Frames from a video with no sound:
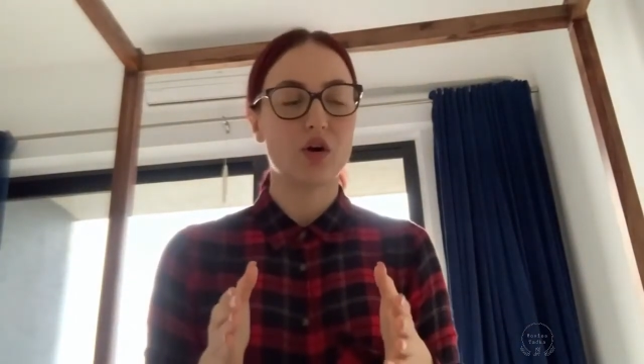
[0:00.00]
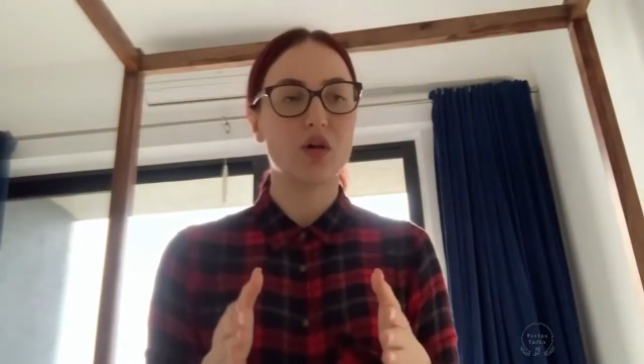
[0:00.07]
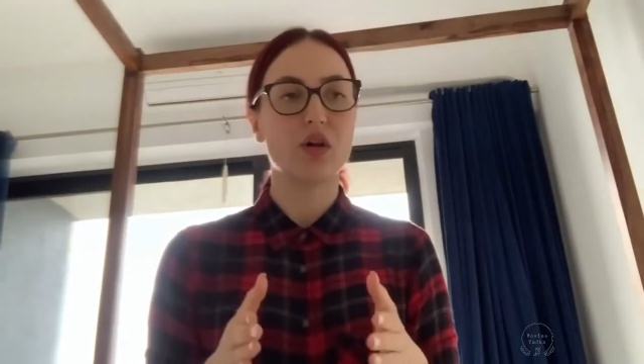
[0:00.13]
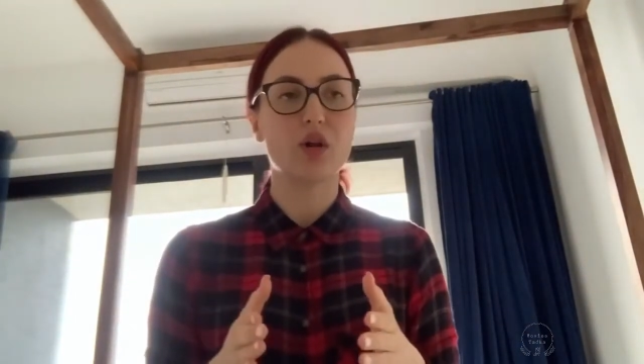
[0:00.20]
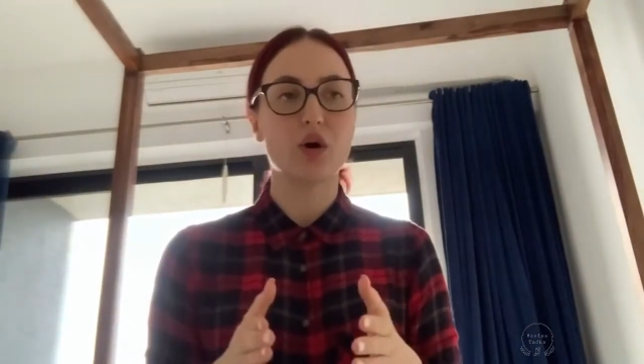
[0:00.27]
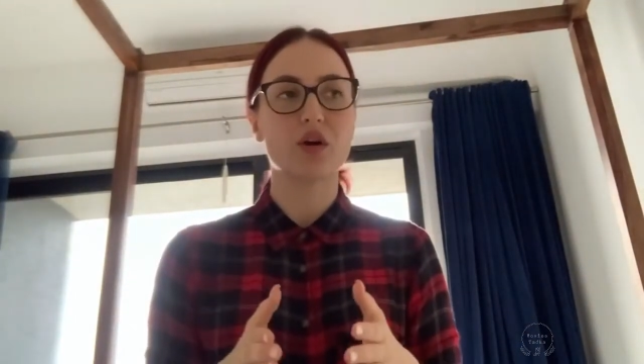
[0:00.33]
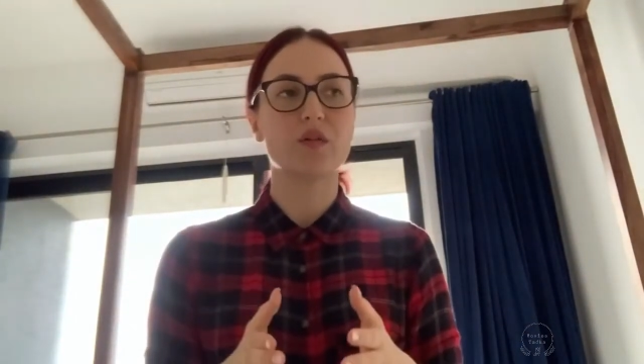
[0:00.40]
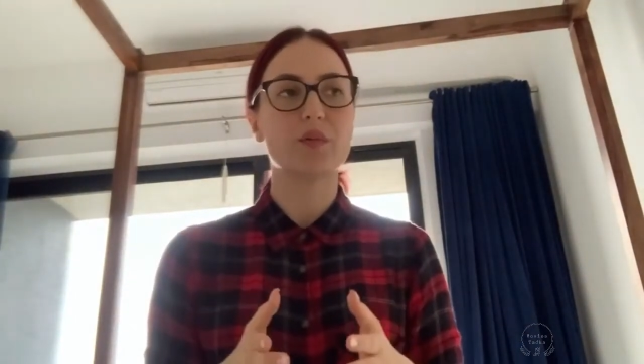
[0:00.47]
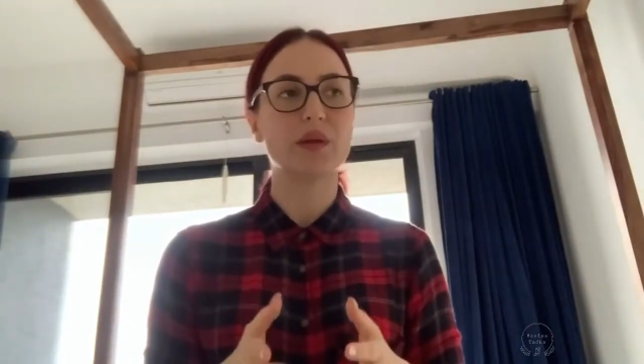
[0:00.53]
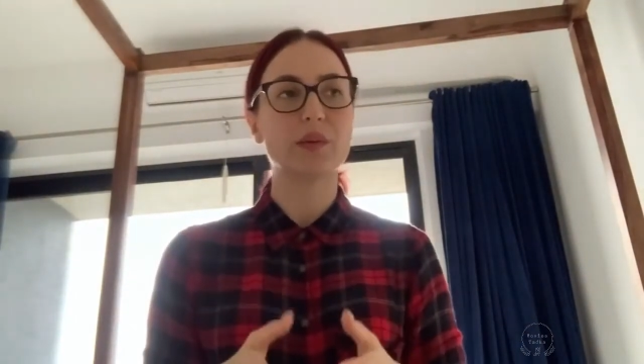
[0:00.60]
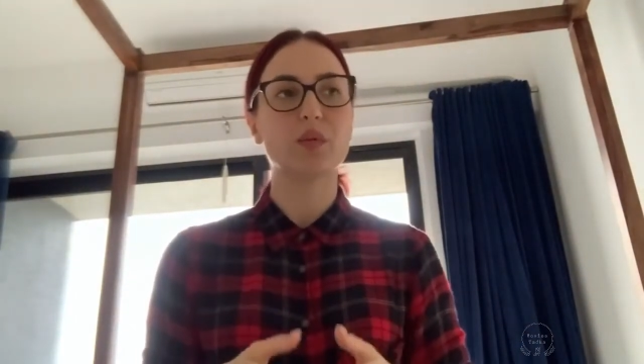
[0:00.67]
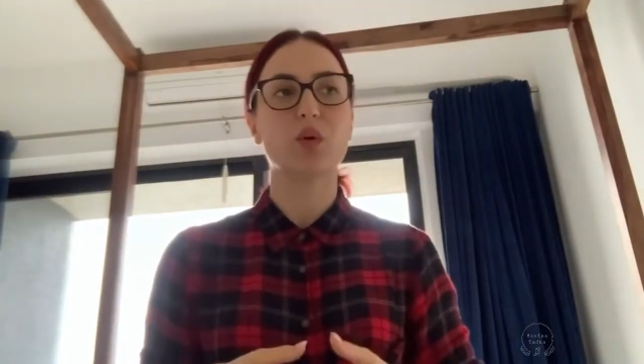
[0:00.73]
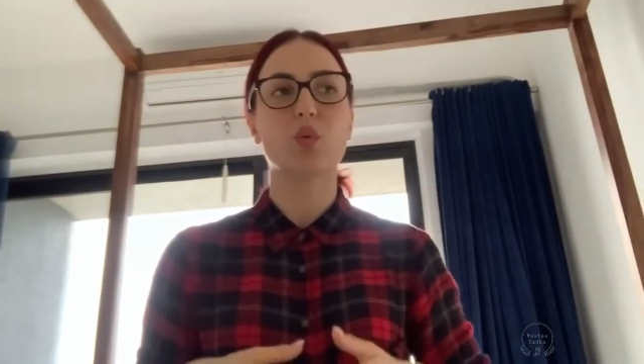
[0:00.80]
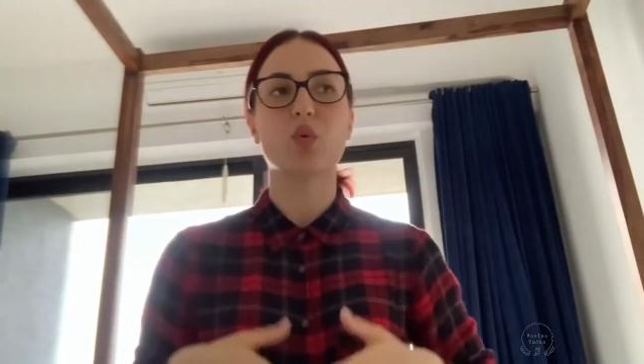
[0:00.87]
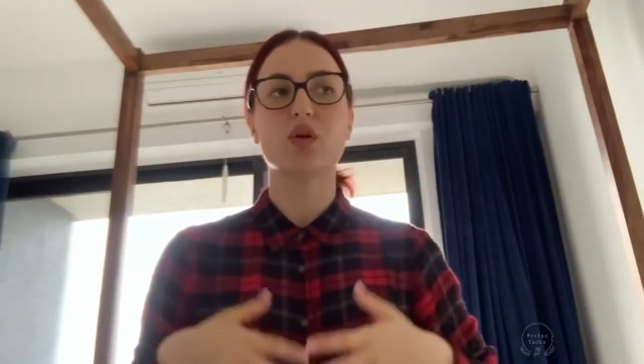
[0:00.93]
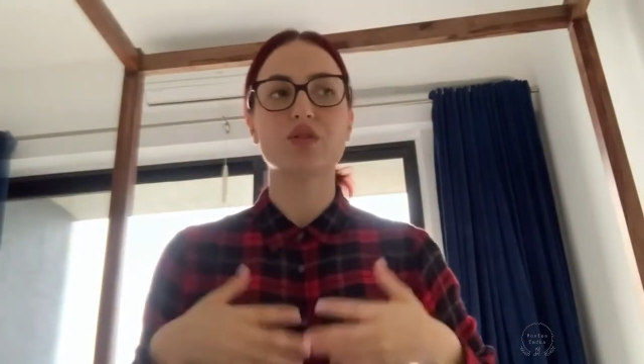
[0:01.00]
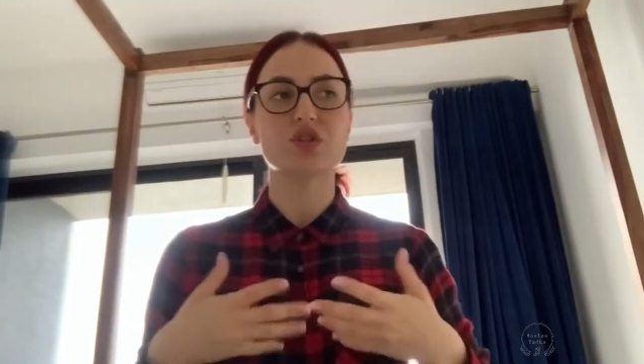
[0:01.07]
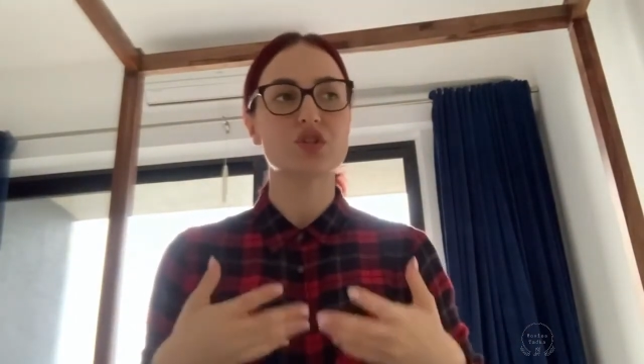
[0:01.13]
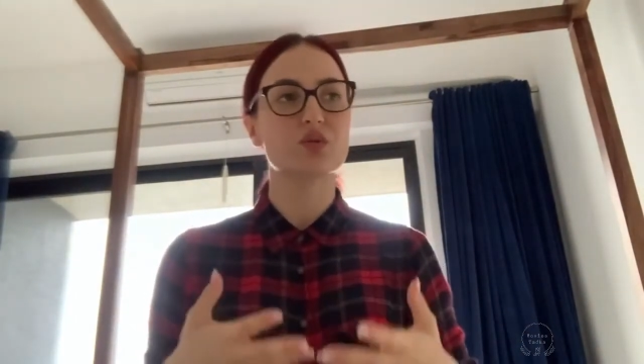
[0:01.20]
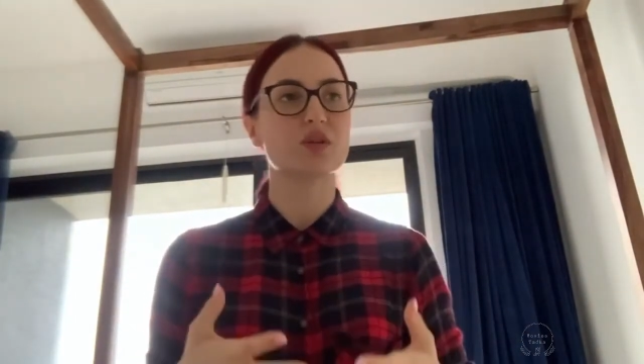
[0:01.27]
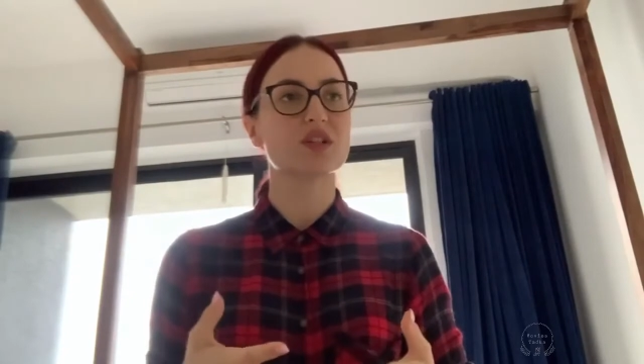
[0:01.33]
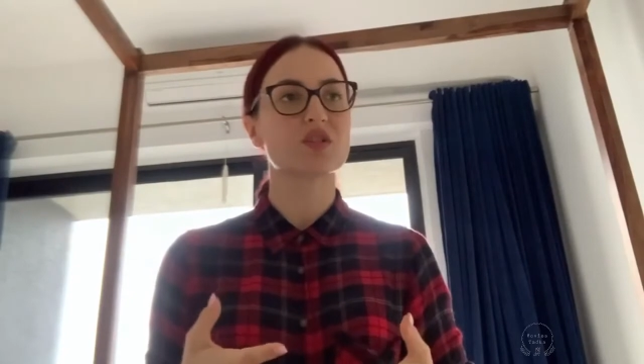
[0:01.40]
lot of people want
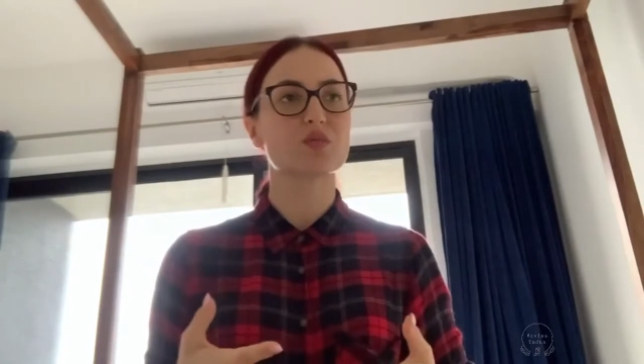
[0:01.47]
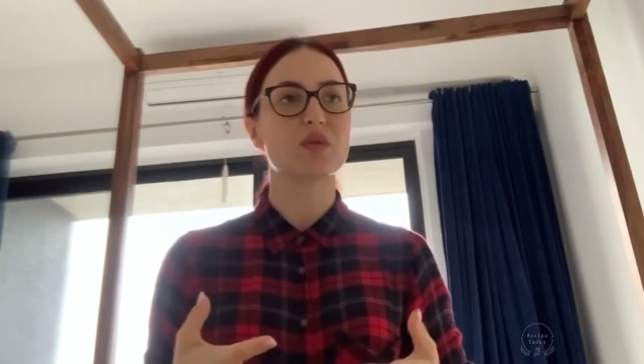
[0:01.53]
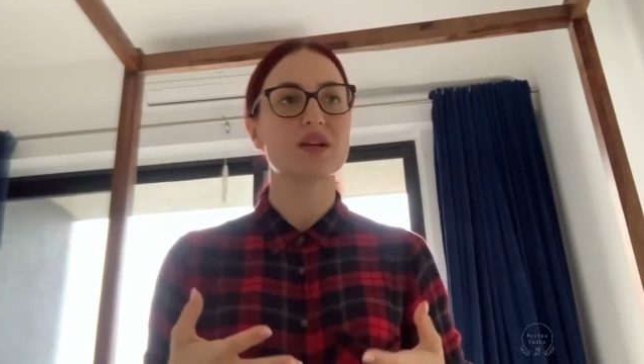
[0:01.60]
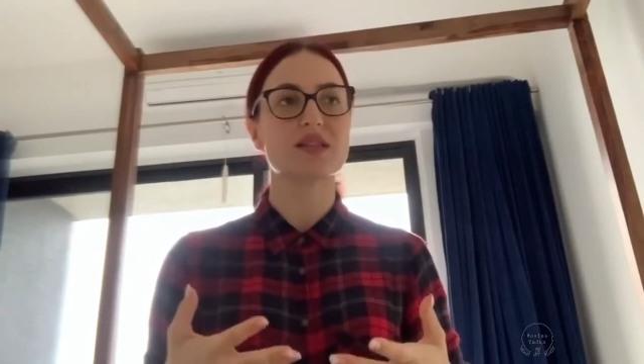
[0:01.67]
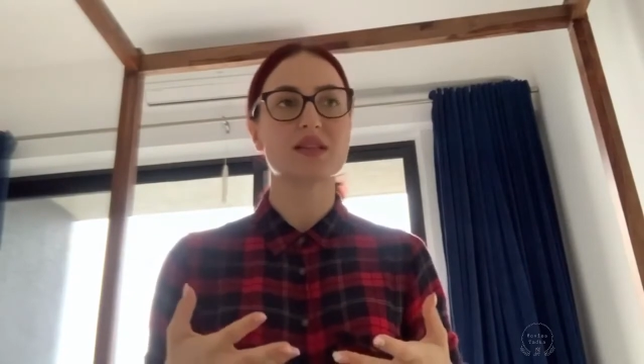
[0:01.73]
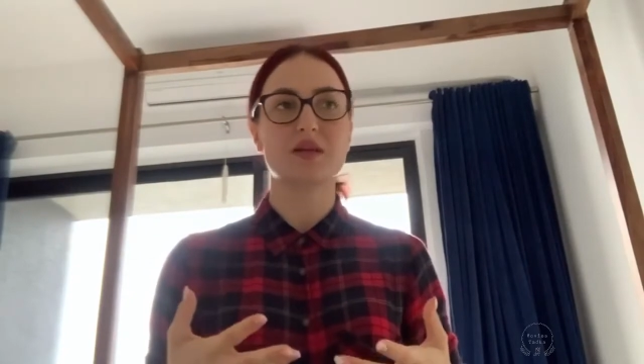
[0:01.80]
to express,